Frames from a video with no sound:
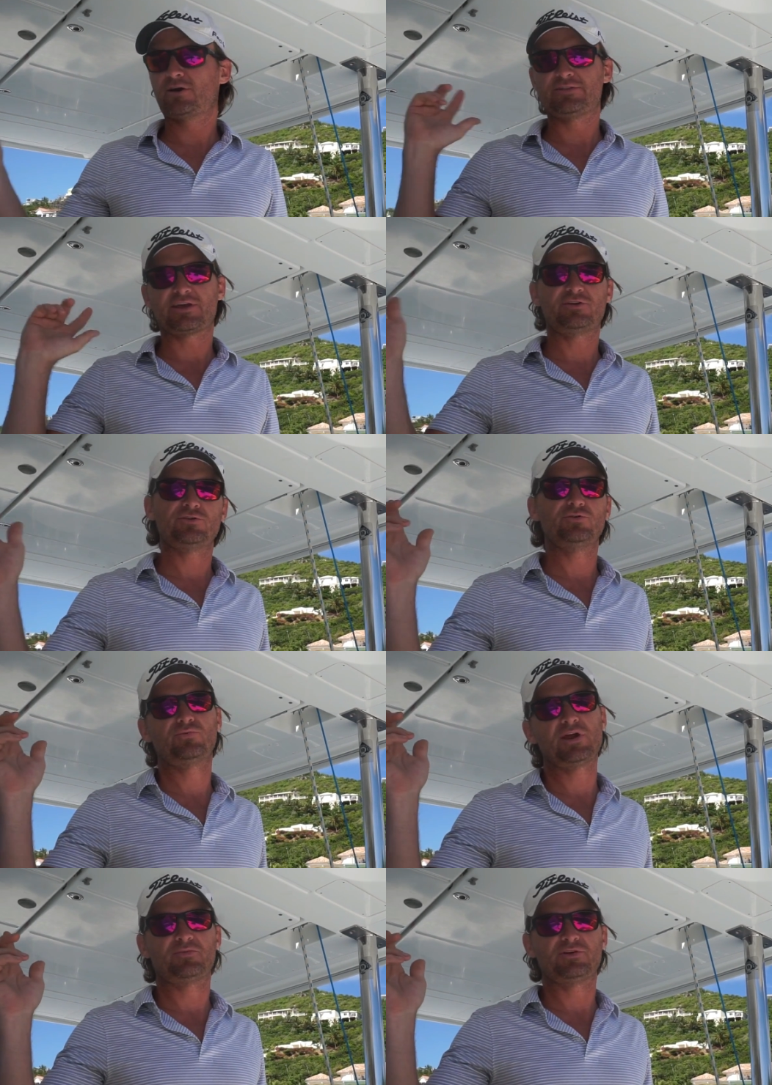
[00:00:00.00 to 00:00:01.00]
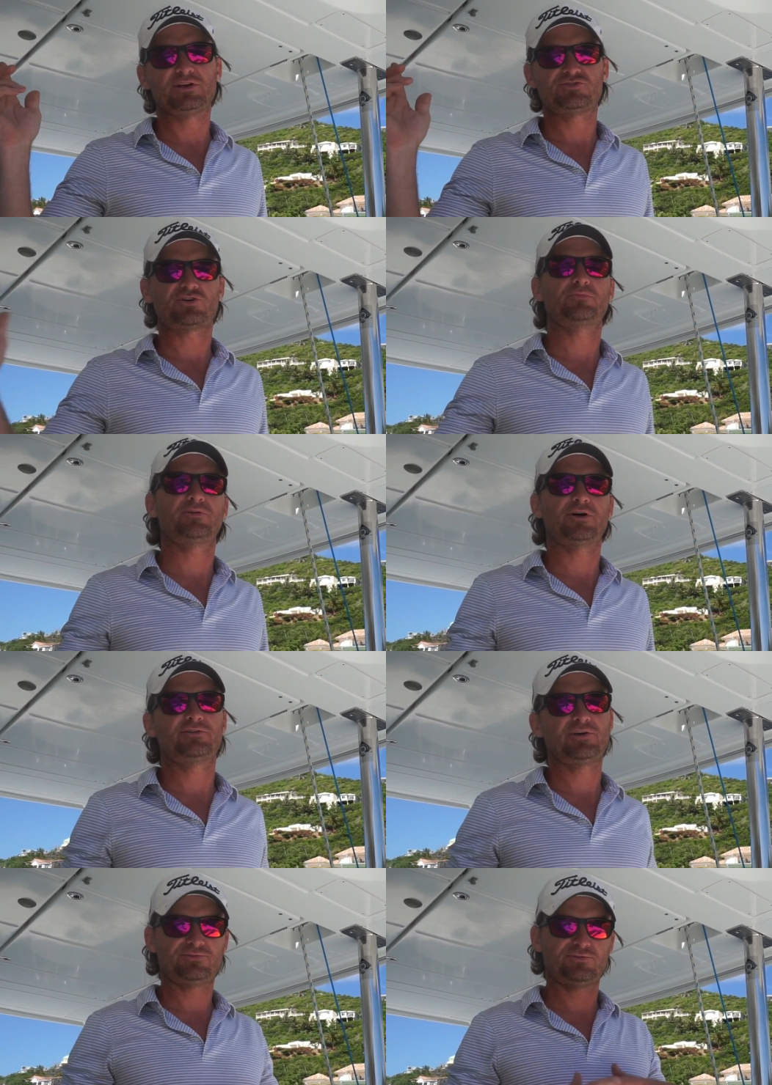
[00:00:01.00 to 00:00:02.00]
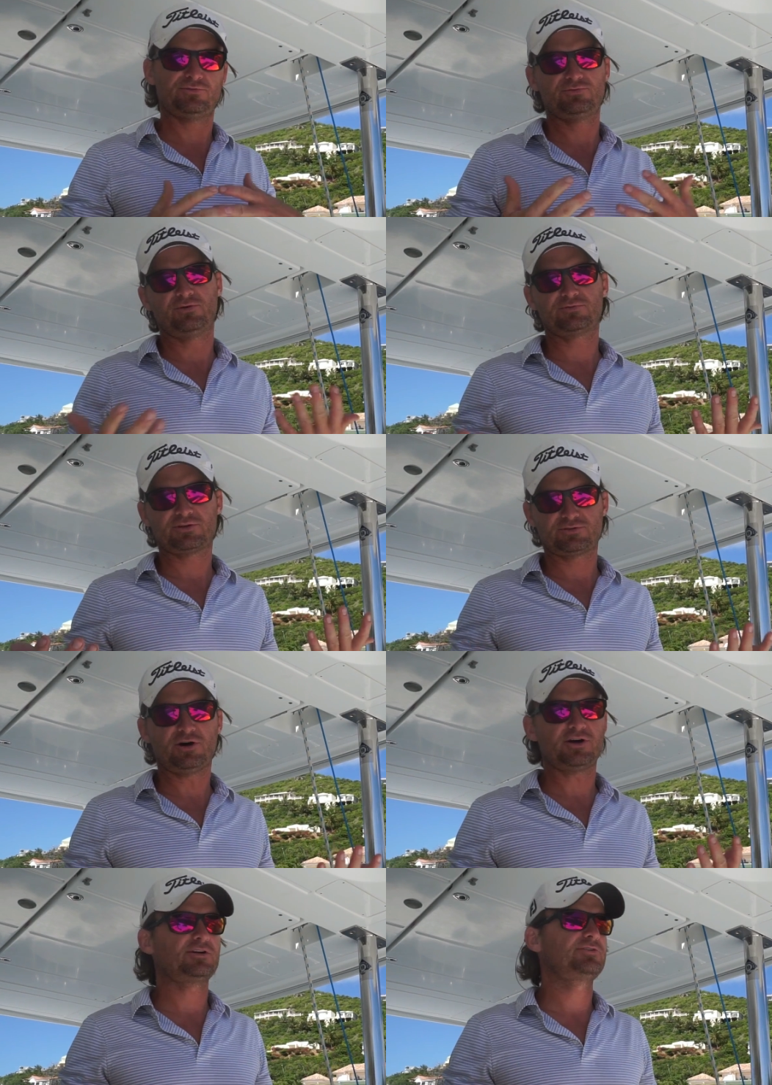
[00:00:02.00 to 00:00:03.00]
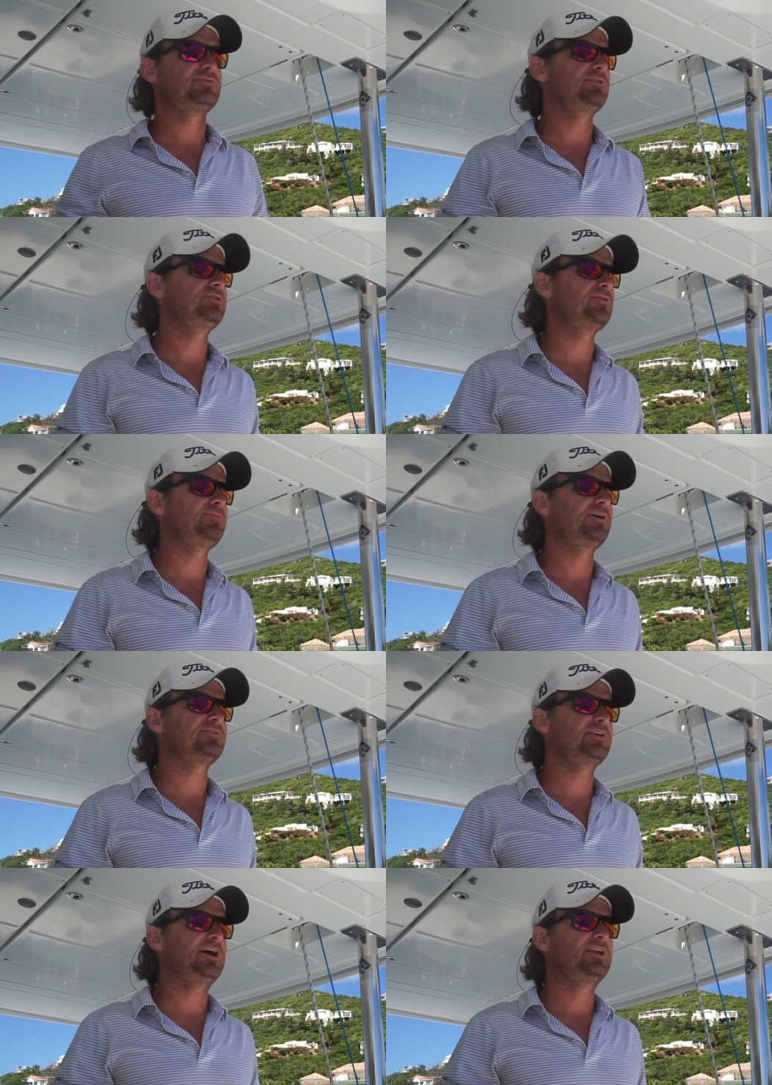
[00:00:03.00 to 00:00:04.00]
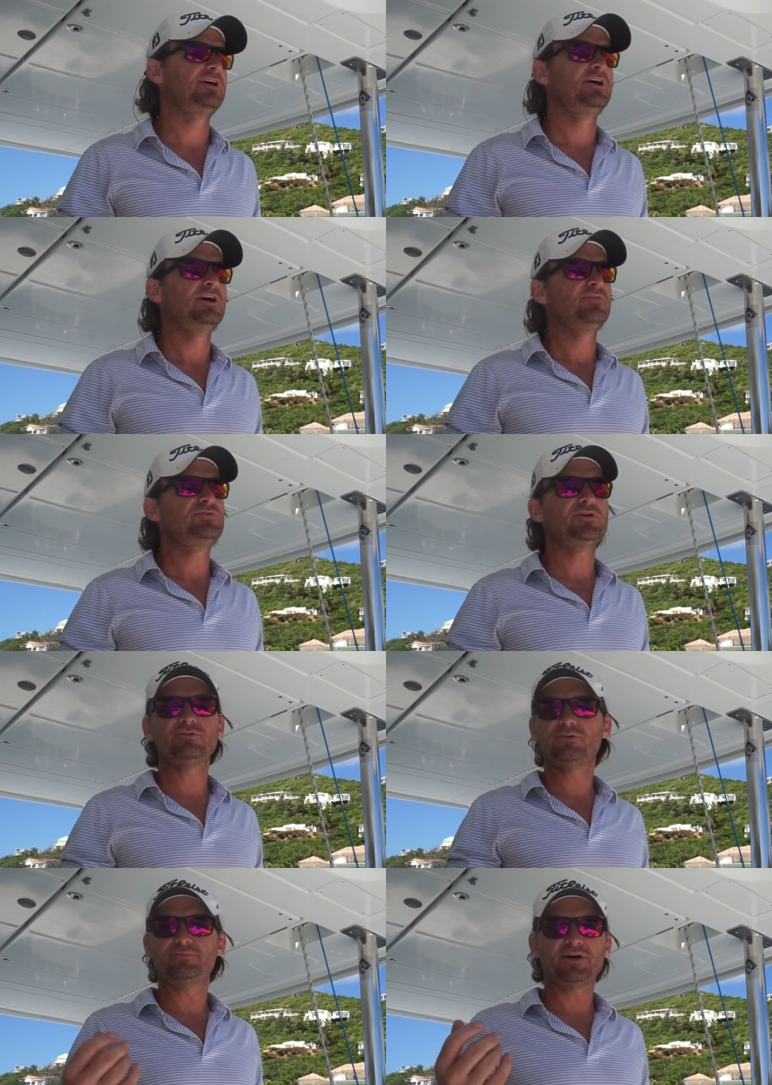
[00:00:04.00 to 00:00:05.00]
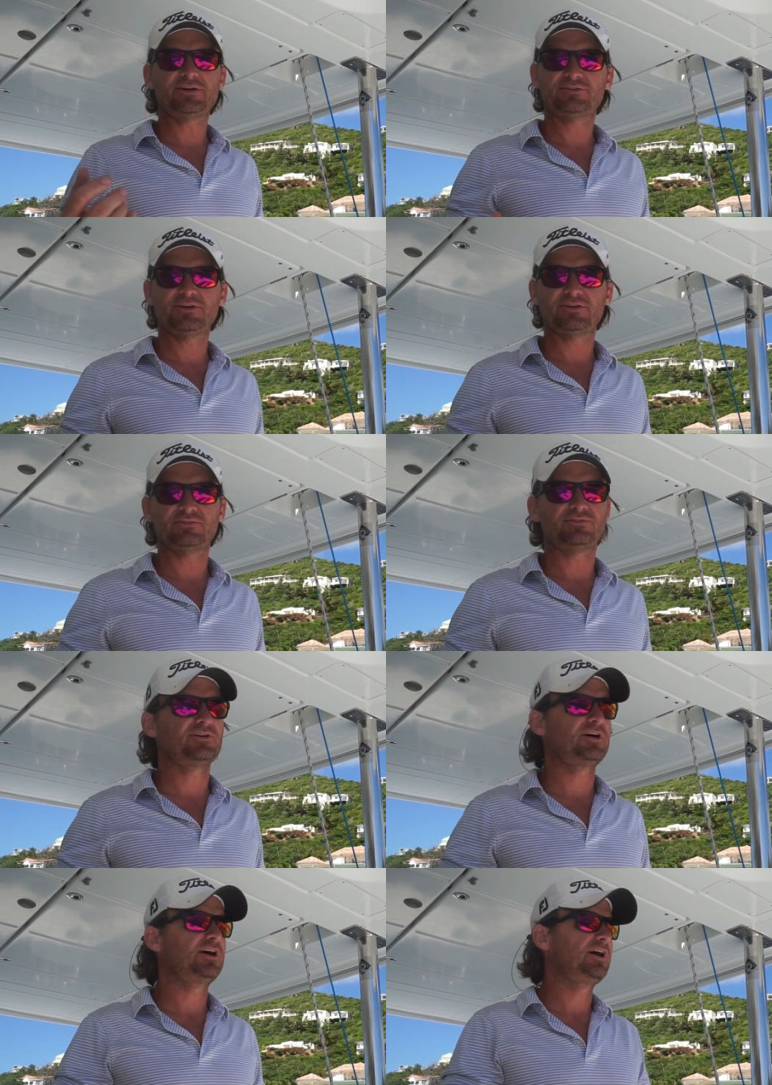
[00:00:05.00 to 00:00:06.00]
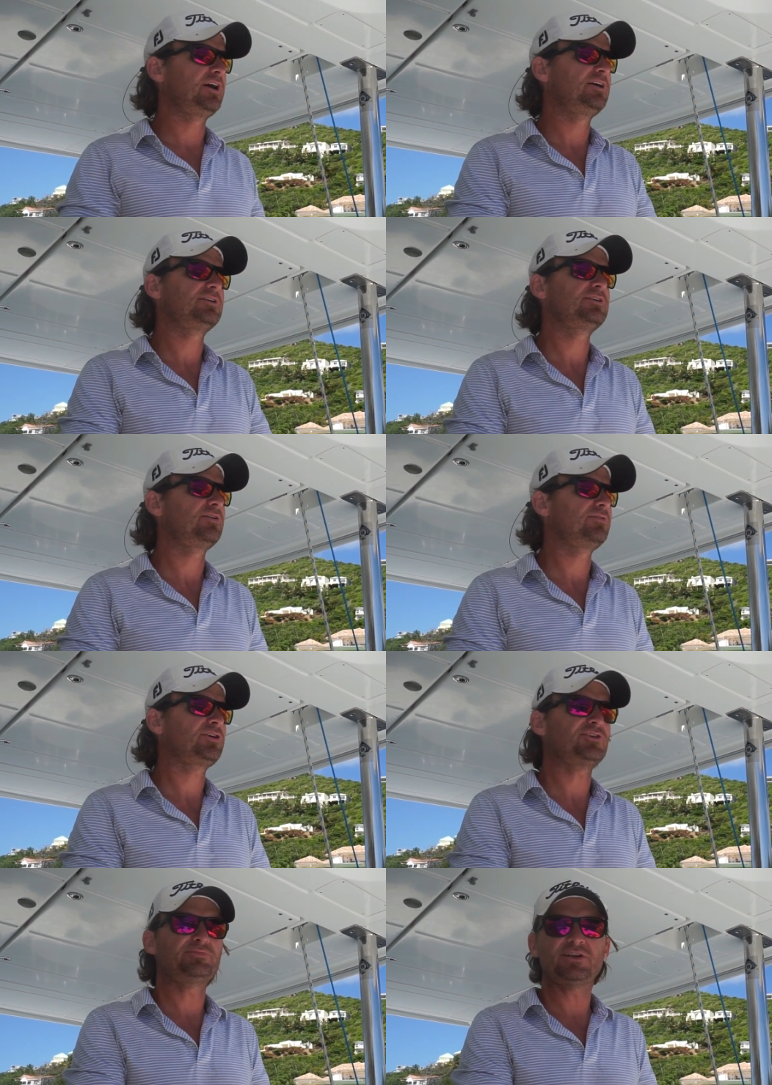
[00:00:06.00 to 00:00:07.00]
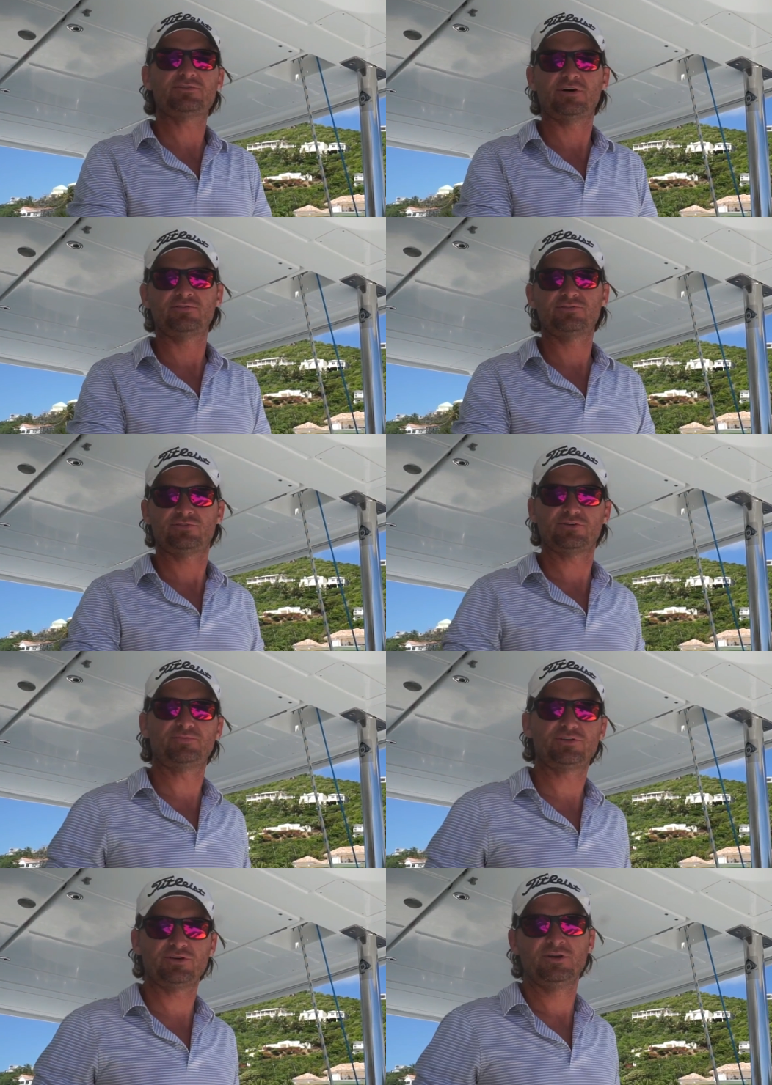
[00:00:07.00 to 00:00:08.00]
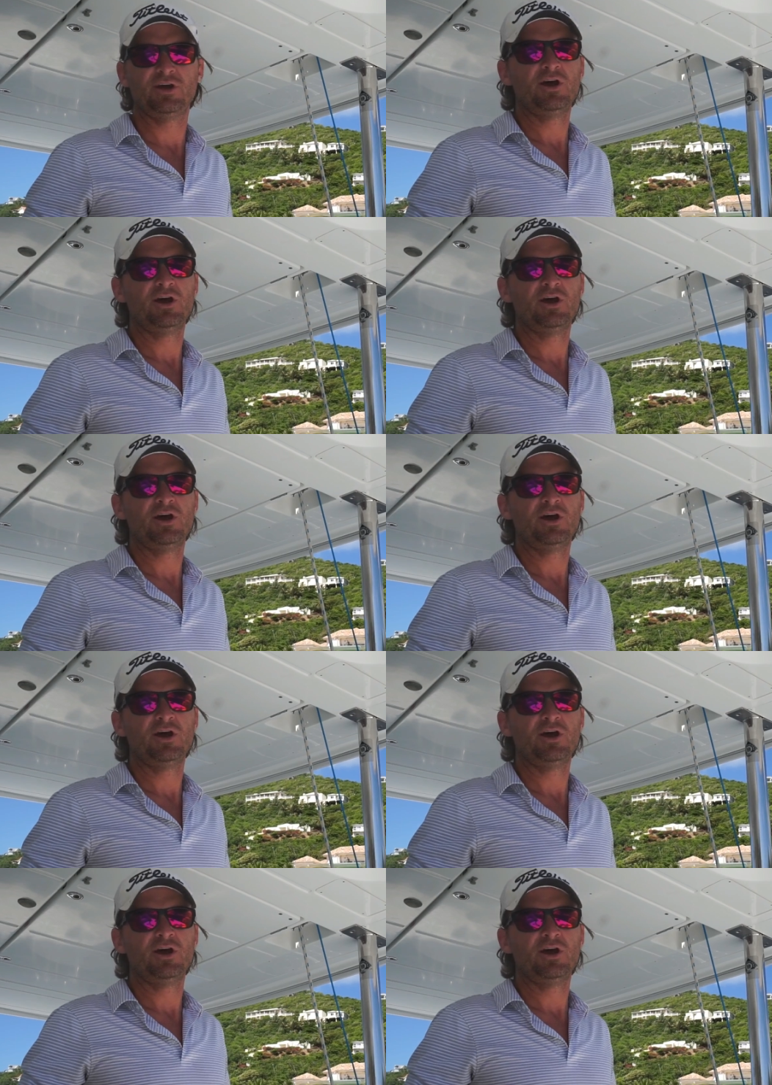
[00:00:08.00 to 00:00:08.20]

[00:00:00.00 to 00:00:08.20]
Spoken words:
and they got a new Raymarine chart plotter, those don't talk, so need to replace that. A few other little minor things, you know, cosmetic stuff, so it's looking pretty good.